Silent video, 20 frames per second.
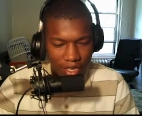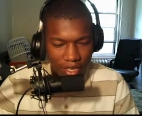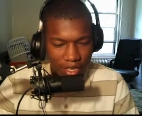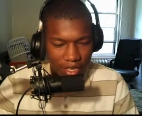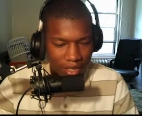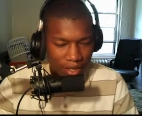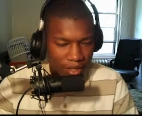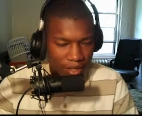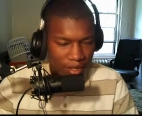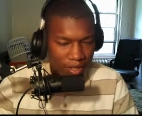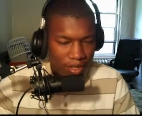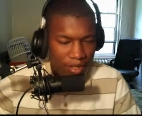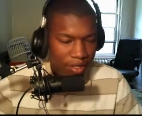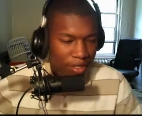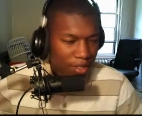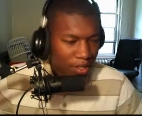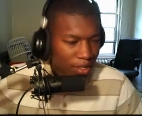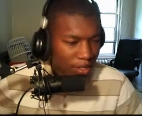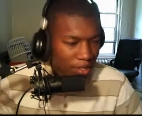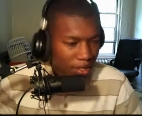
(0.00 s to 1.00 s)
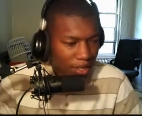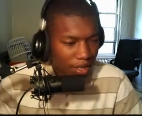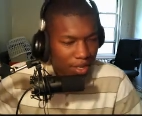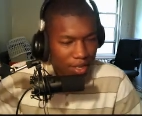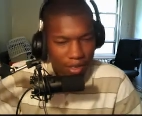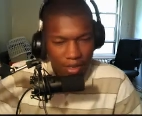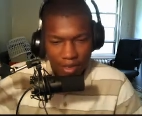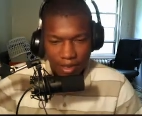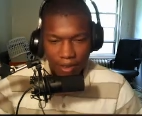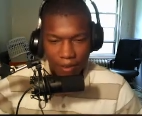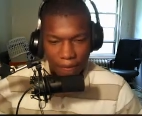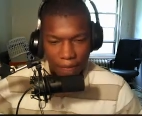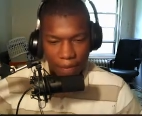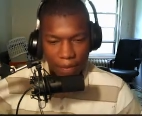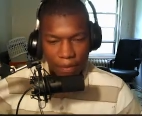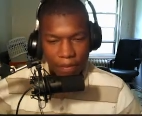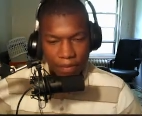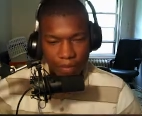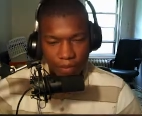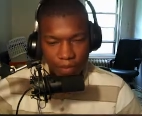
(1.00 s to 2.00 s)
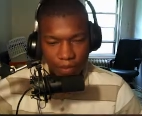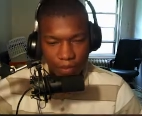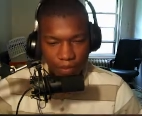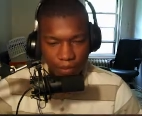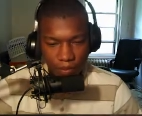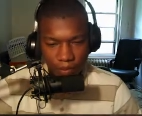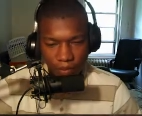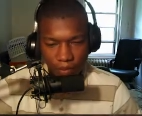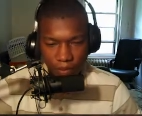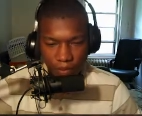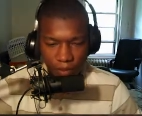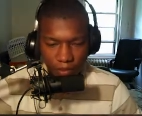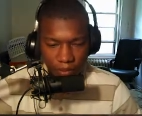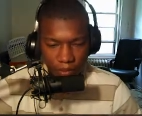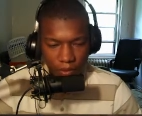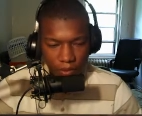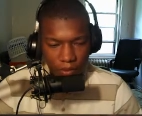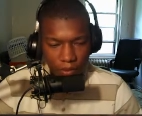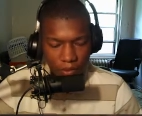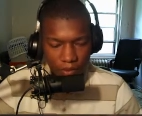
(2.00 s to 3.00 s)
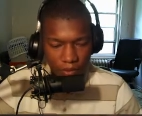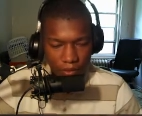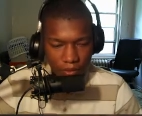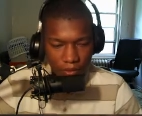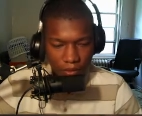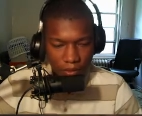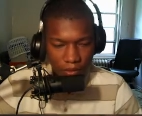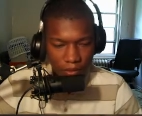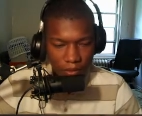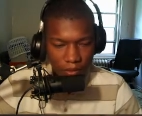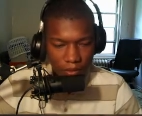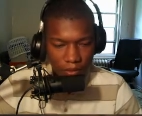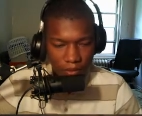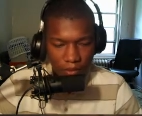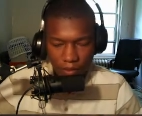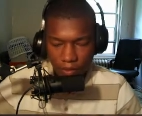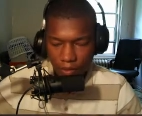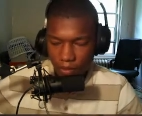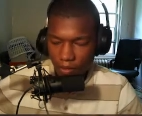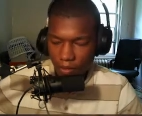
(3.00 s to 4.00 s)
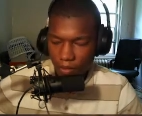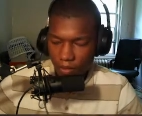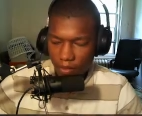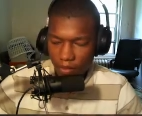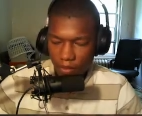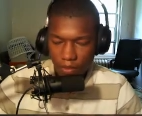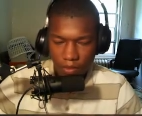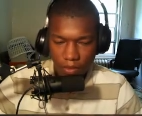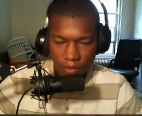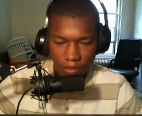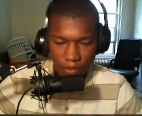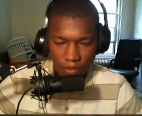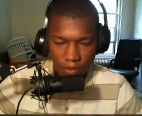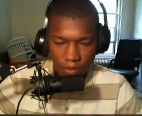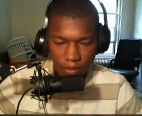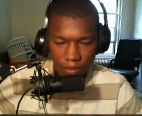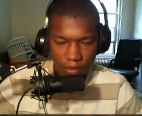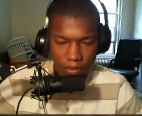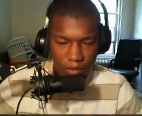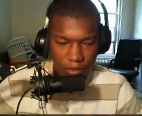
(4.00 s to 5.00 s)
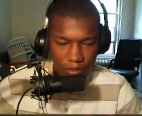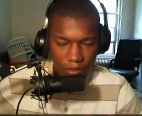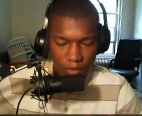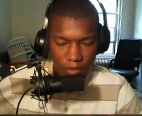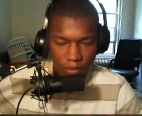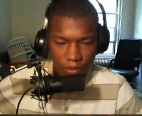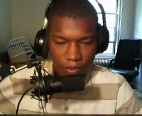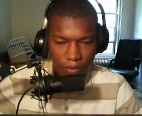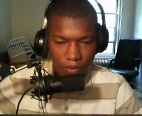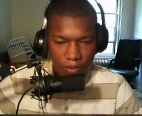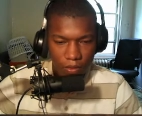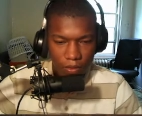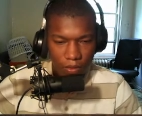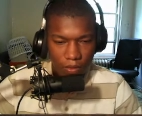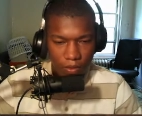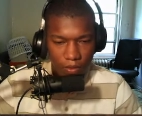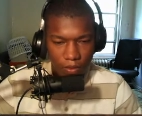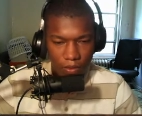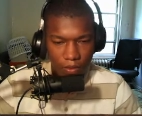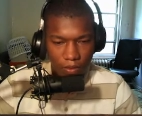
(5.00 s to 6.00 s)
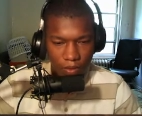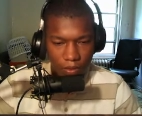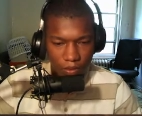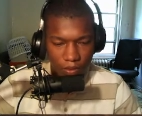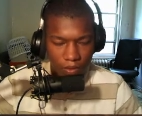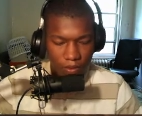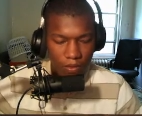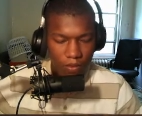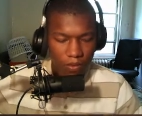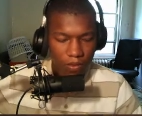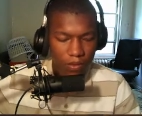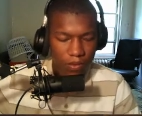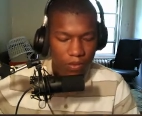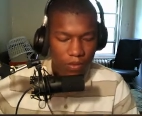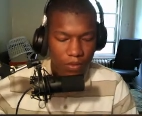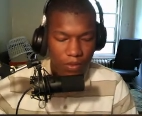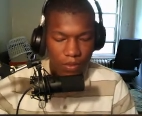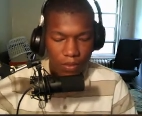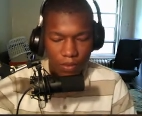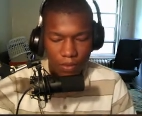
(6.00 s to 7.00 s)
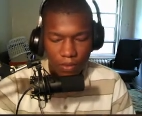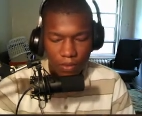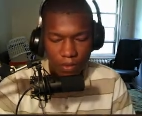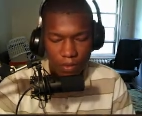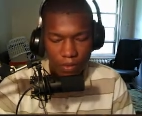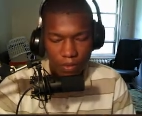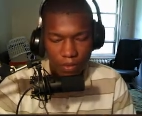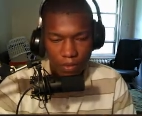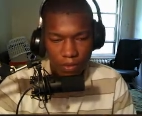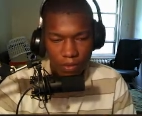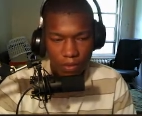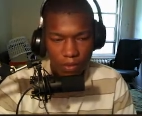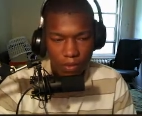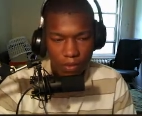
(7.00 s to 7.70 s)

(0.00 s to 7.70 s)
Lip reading: [no speech]